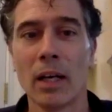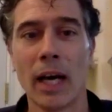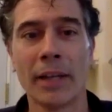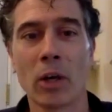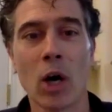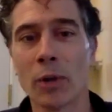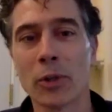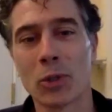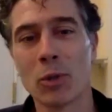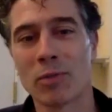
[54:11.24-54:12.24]
And there are
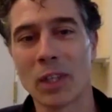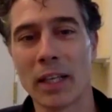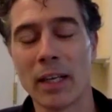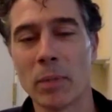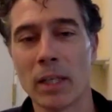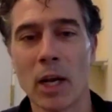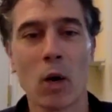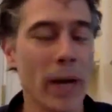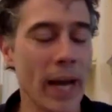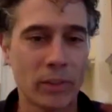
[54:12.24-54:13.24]
others who have claimed that no,
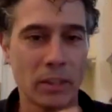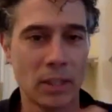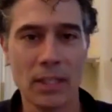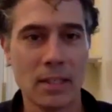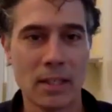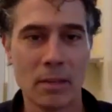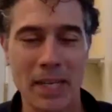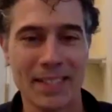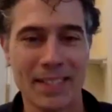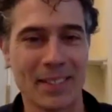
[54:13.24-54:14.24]
we have to seize the
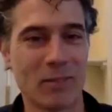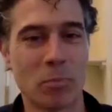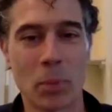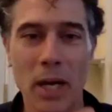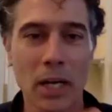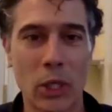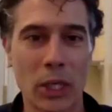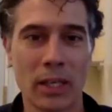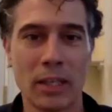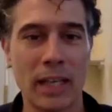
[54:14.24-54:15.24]
means of
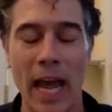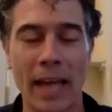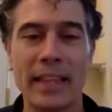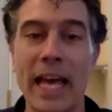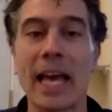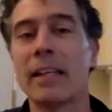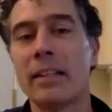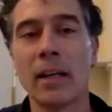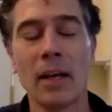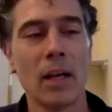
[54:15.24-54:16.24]
production and
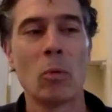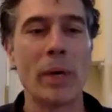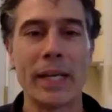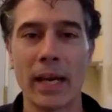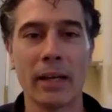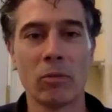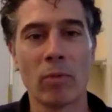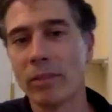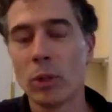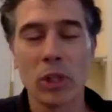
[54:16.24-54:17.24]
then we can
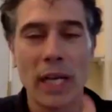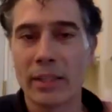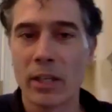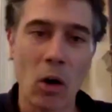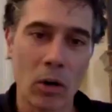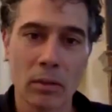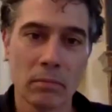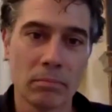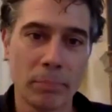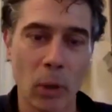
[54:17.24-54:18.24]
revolutionize art
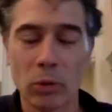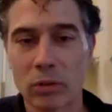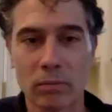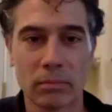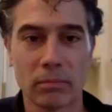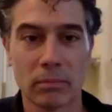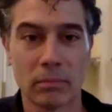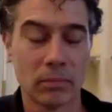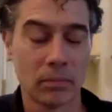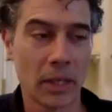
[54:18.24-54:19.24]
post,
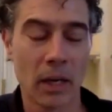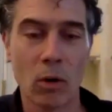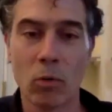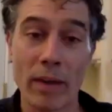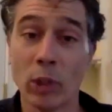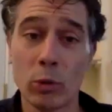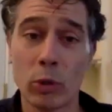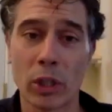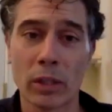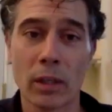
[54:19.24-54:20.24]
you know,
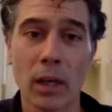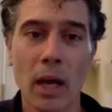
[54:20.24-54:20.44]
revolution.